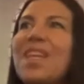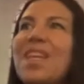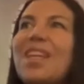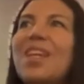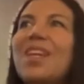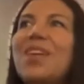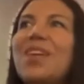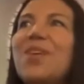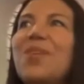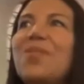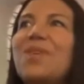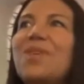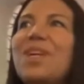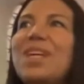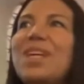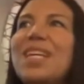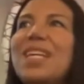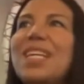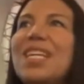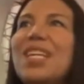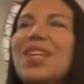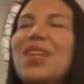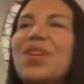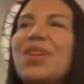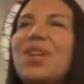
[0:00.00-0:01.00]
you know it,
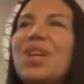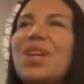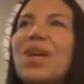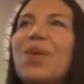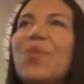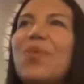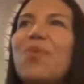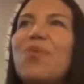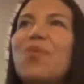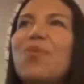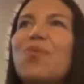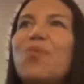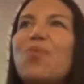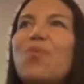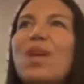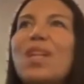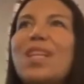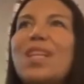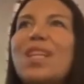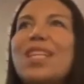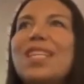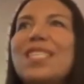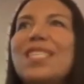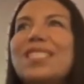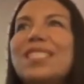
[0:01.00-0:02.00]
what
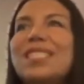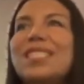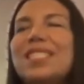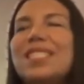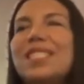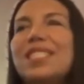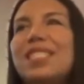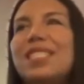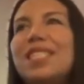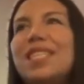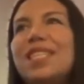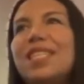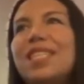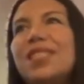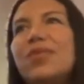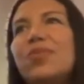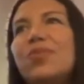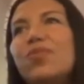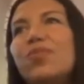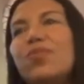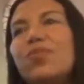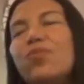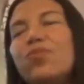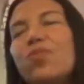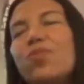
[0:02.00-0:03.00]
it is is it, it's
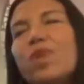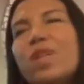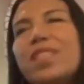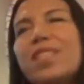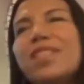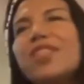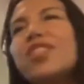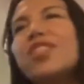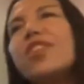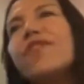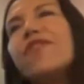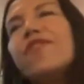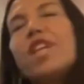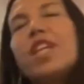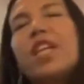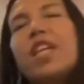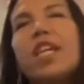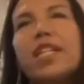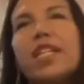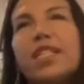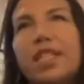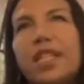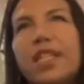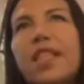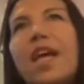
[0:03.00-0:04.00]
it's shifting
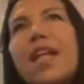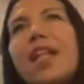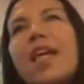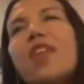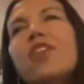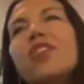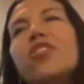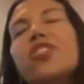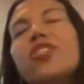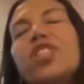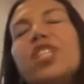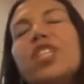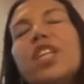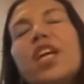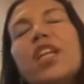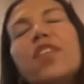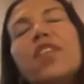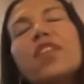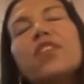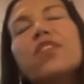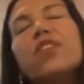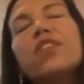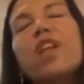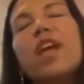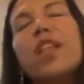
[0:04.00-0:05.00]
into that energy and
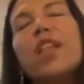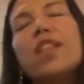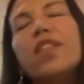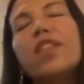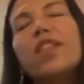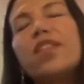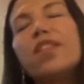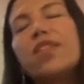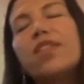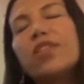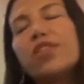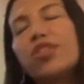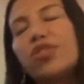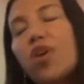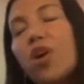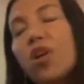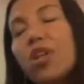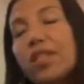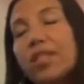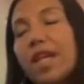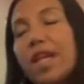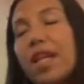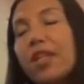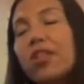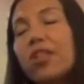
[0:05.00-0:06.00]
the and the
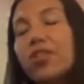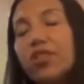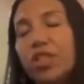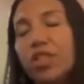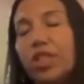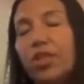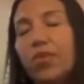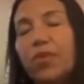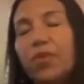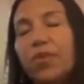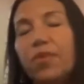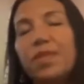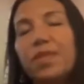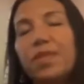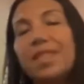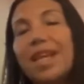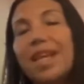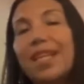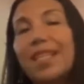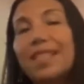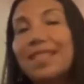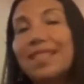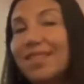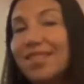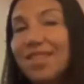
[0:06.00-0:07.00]
strongest energy we would
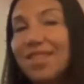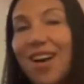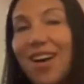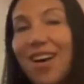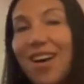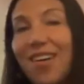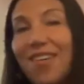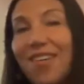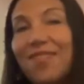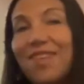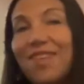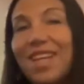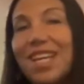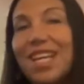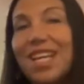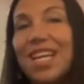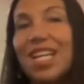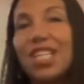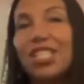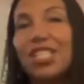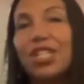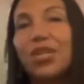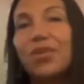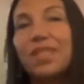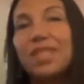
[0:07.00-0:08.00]
say is love
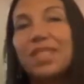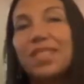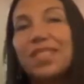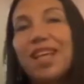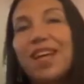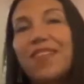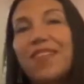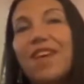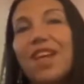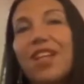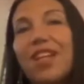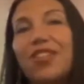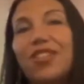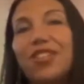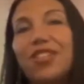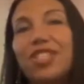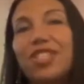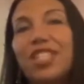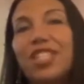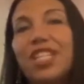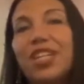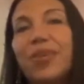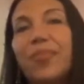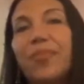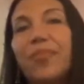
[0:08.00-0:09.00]
so it's love
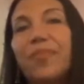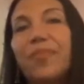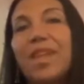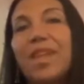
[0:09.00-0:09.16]
energy